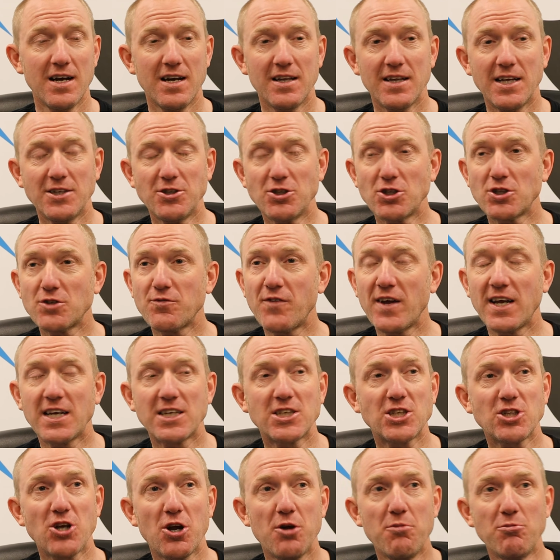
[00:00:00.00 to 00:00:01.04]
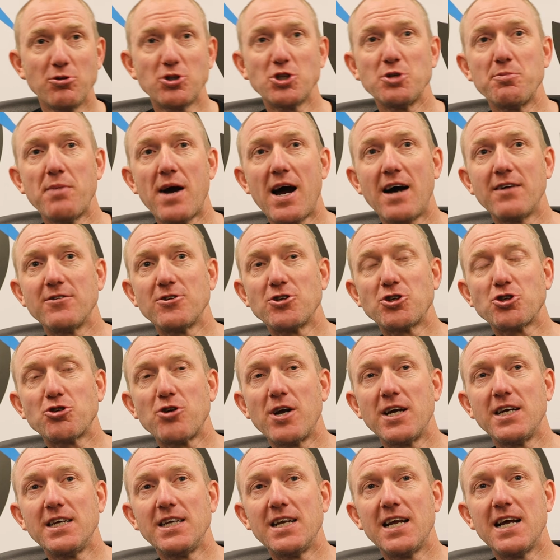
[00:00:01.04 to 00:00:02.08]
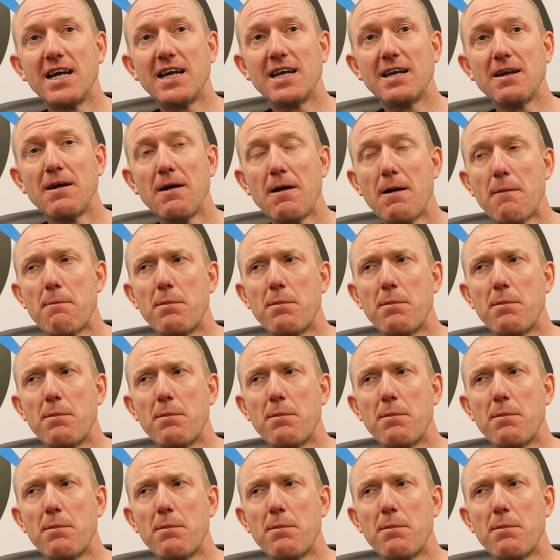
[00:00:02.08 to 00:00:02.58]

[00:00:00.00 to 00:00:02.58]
They just think so much about the training,